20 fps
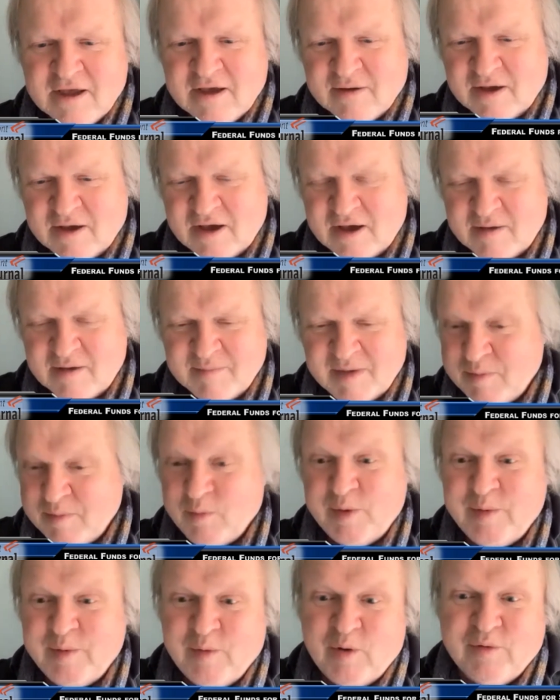Uh, maybe
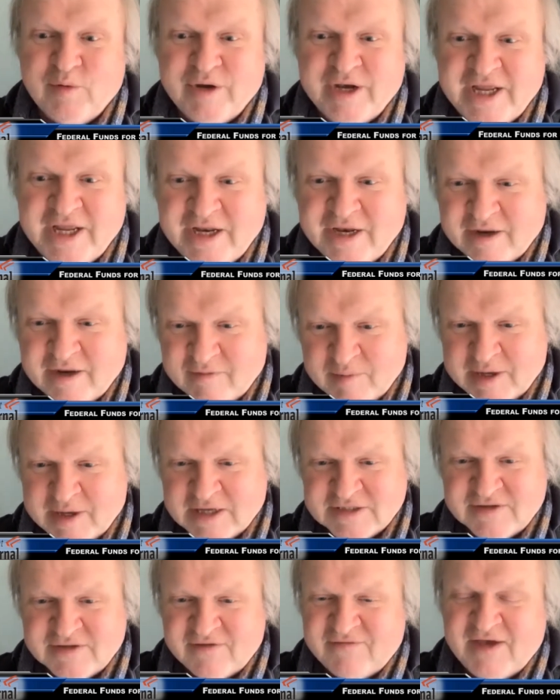we won't need it
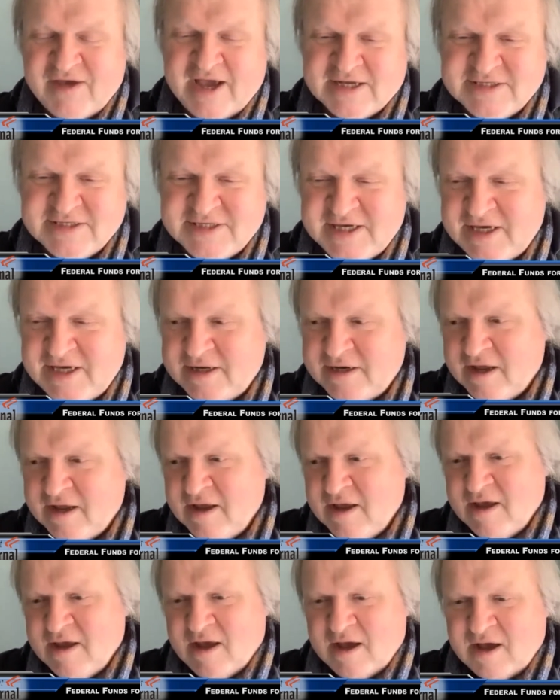because of the vaccine.
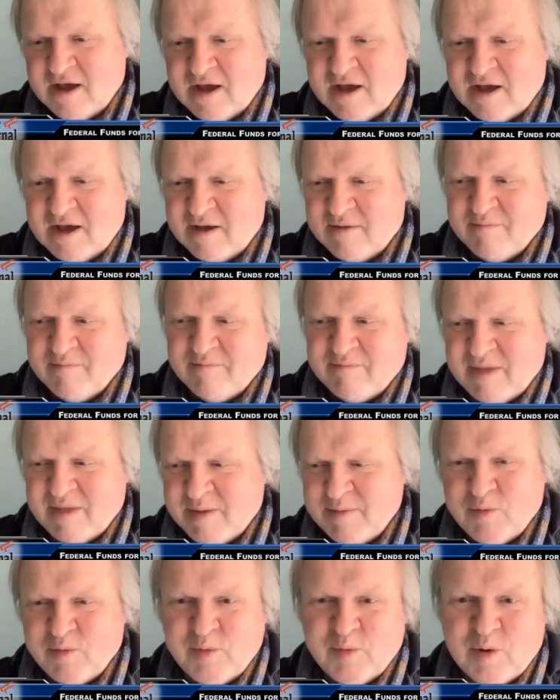Um,
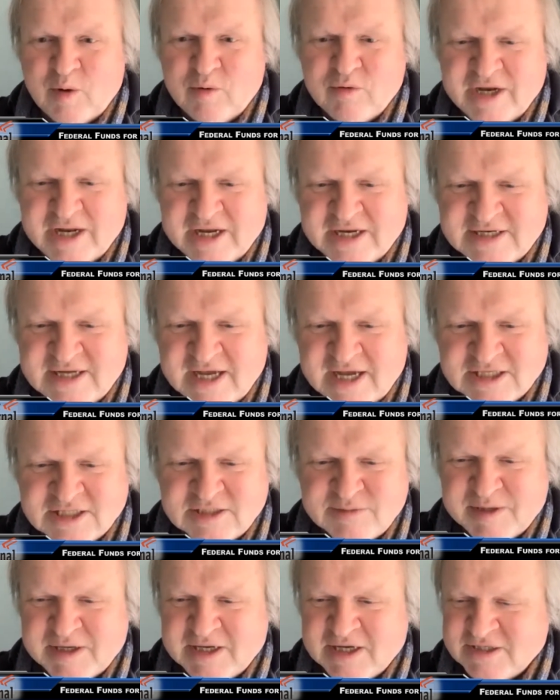maybe we won't need
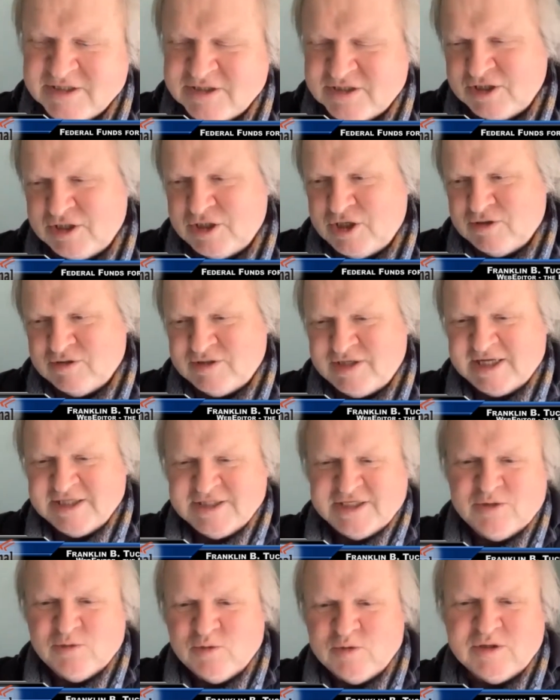tents because, you know,
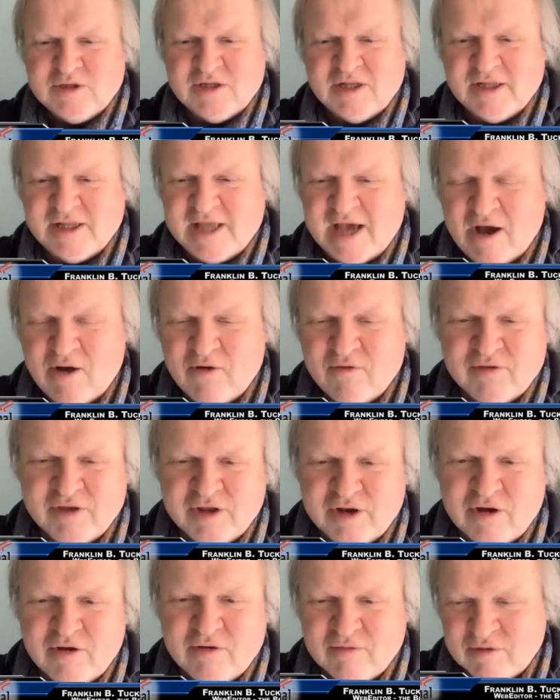DESE will allow, you
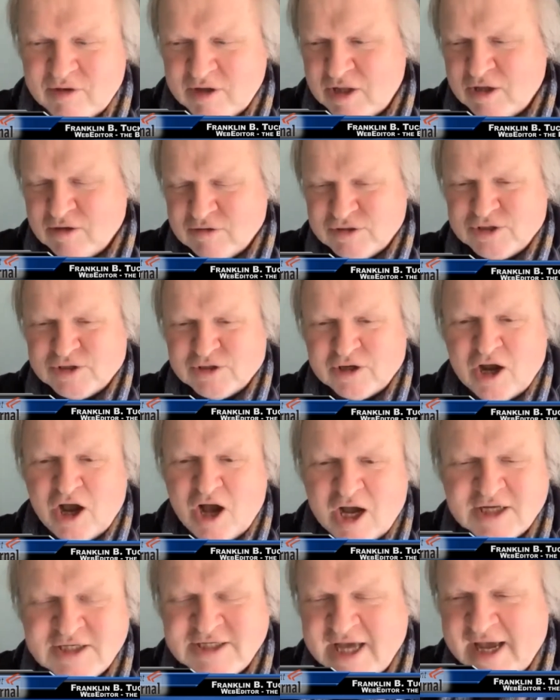know, closer
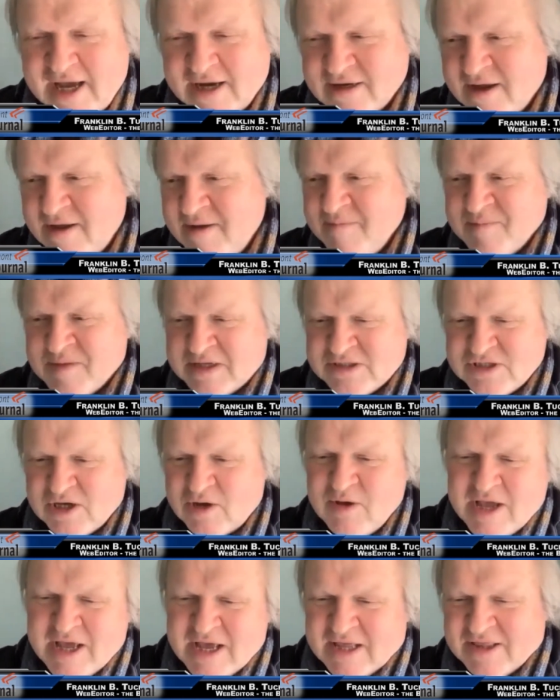contact.
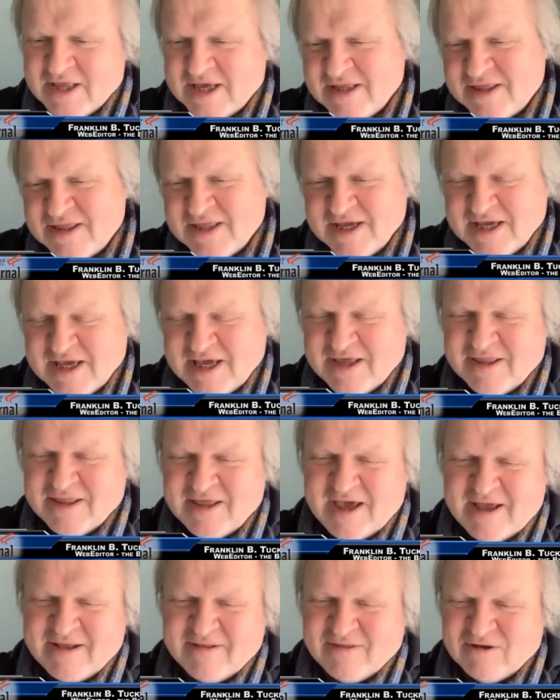So they're thinking
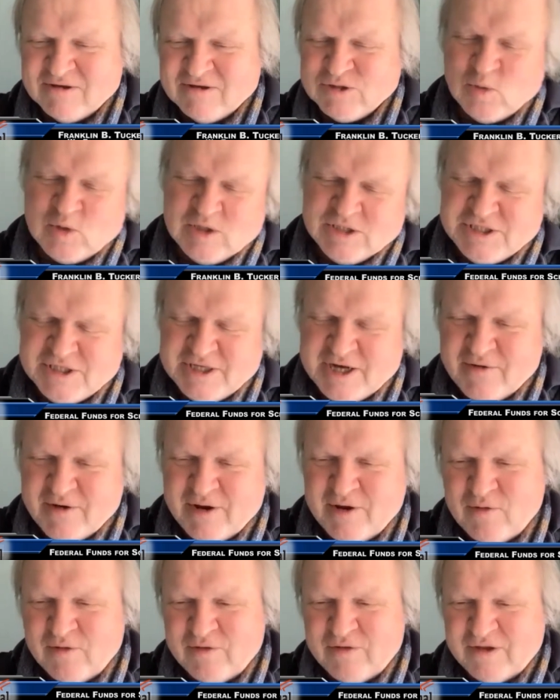that there's one
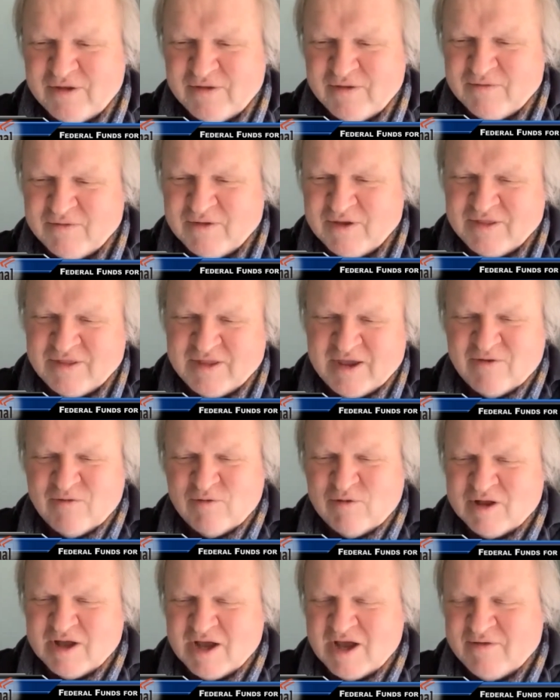scenario where they, they, they
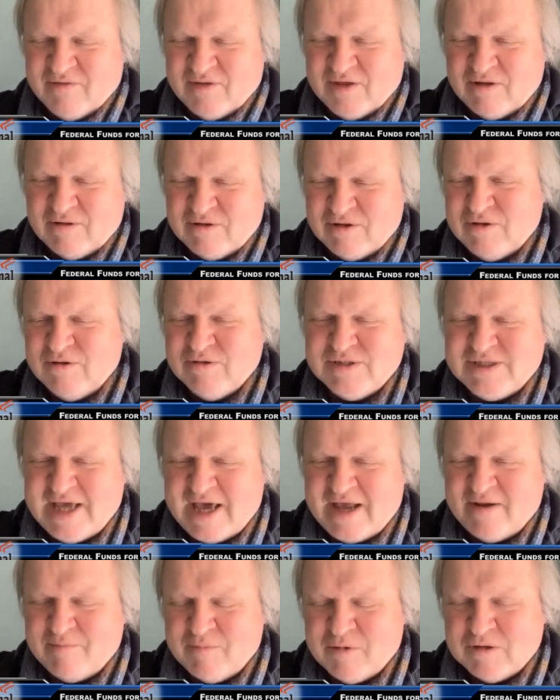will They'll use
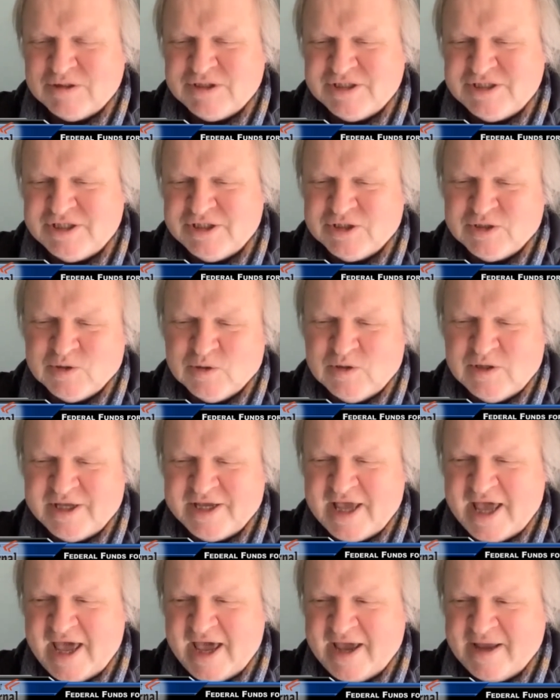that emergency
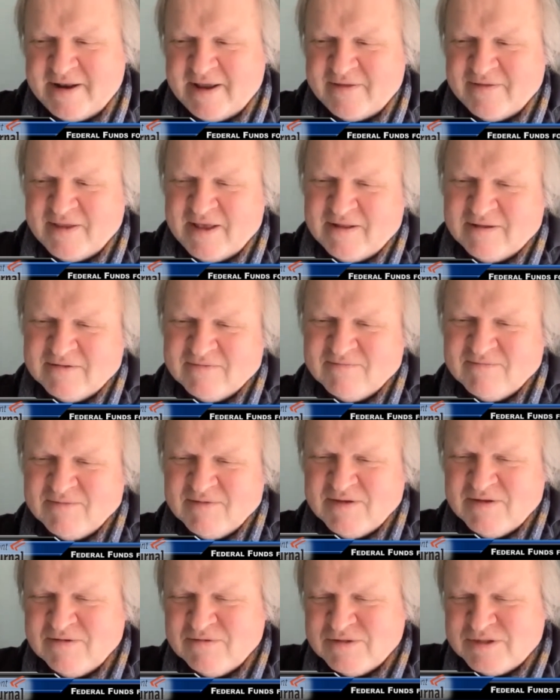schooling aid, and they'll
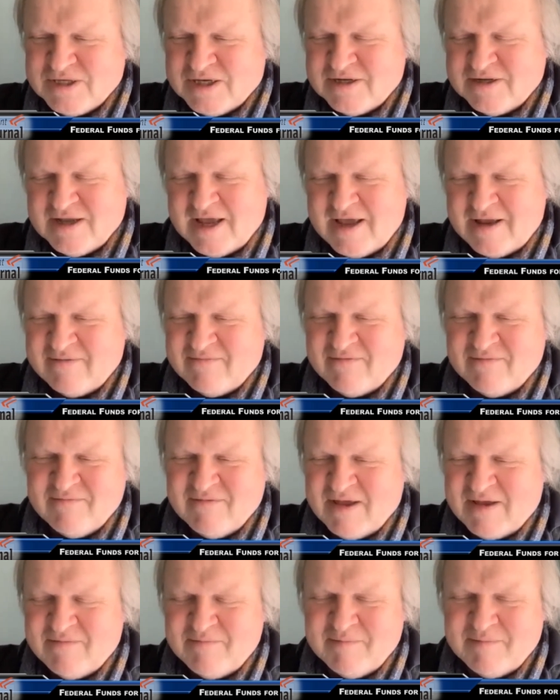use it and
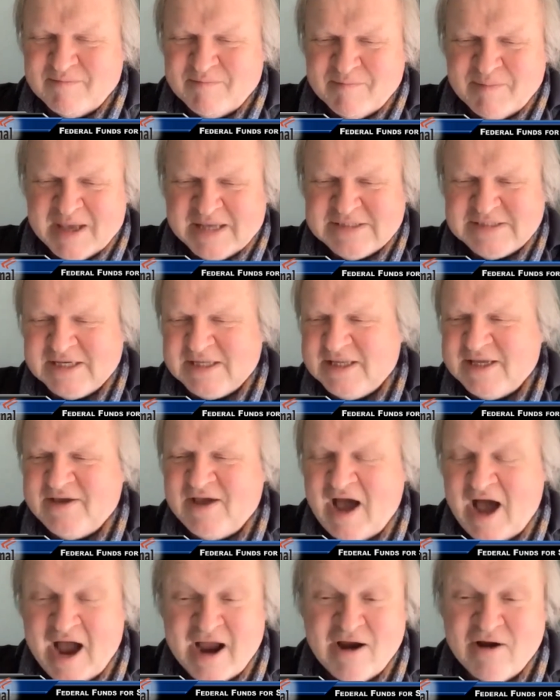and basically
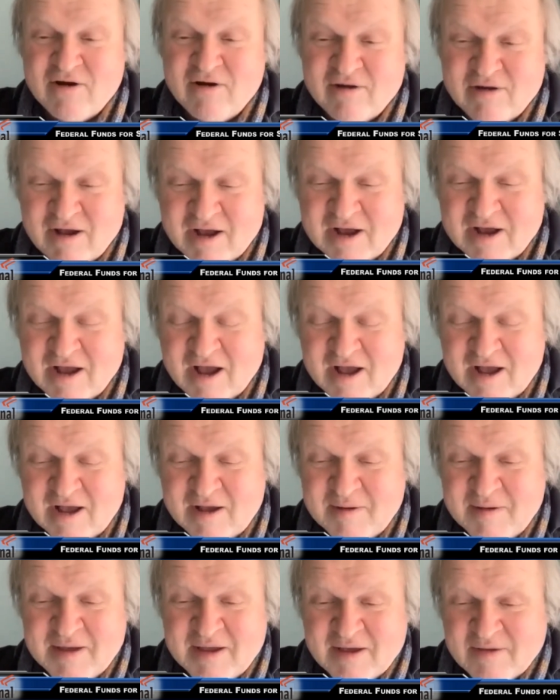hire a,
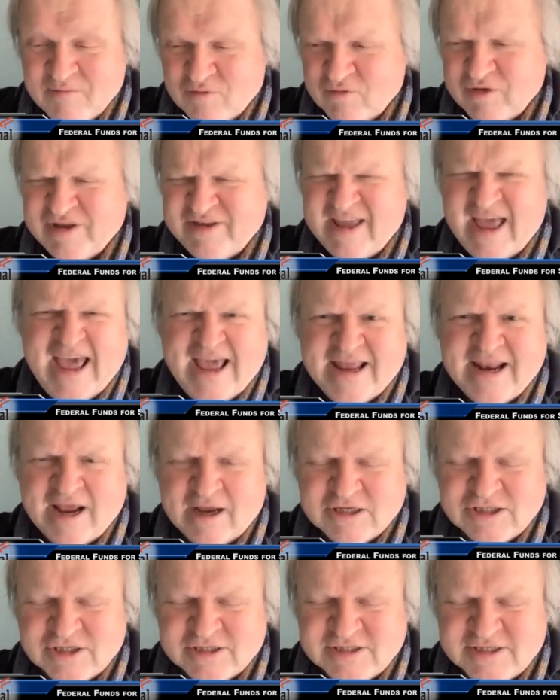a retain, I
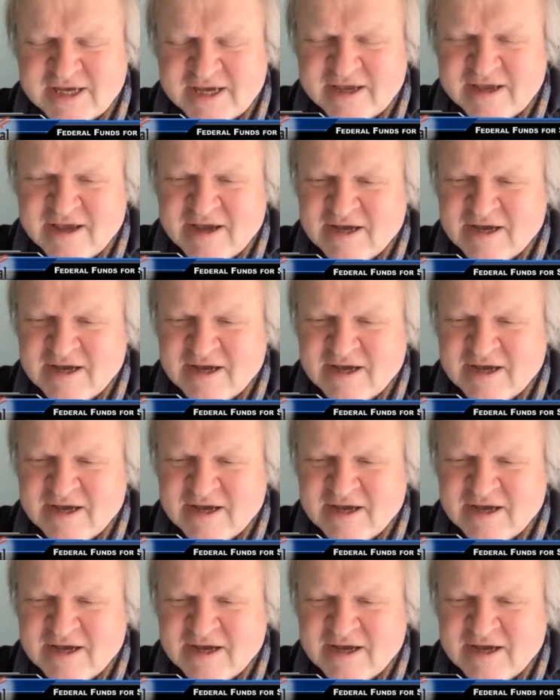should say,